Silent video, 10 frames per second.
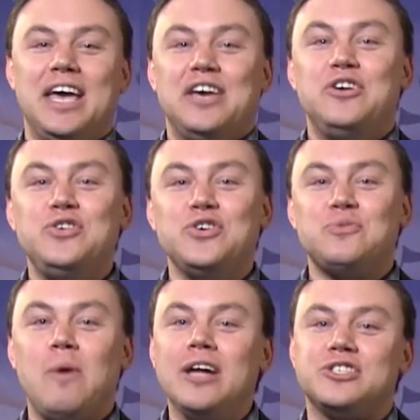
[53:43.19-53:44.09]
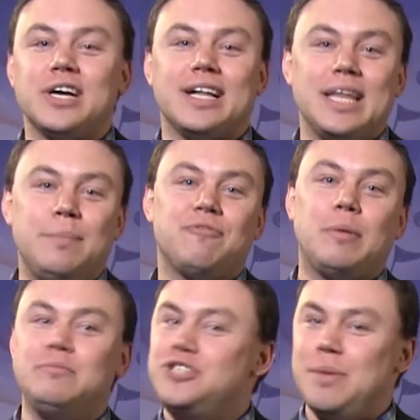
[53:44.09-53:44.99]
You just watched a clip from
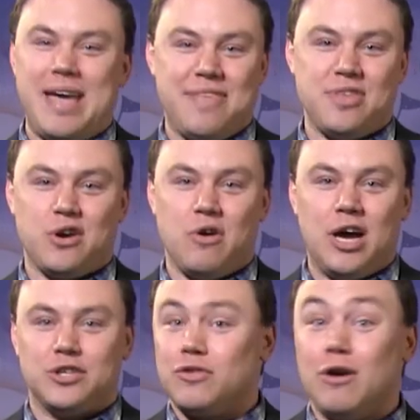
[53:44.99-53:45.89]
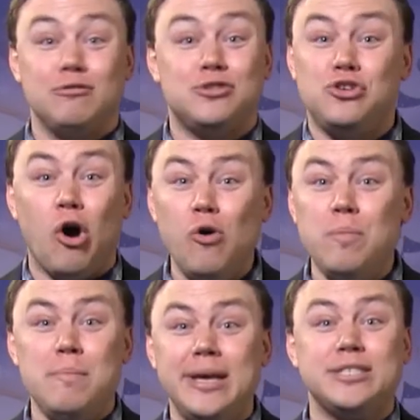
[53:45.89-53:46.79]
Jimmy at the Crossroads. Don't
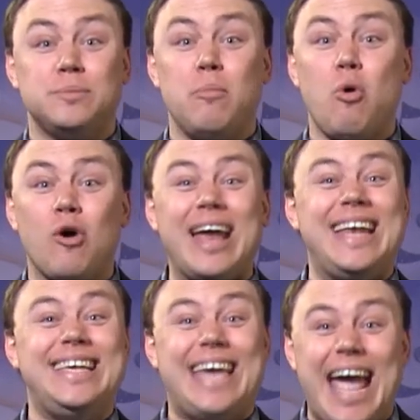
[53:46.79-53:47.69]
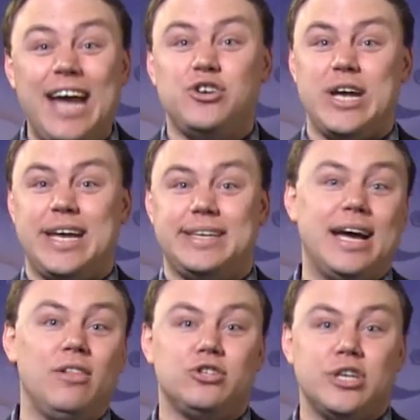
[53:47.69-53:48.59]
miss more engaging,
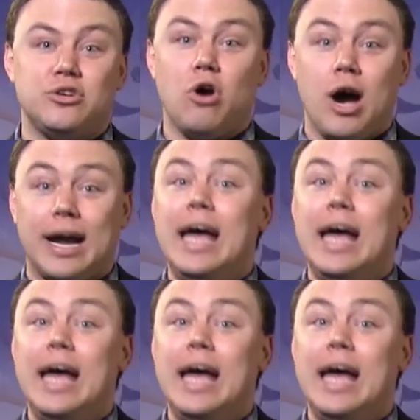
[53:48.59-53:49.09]
intelligent talk.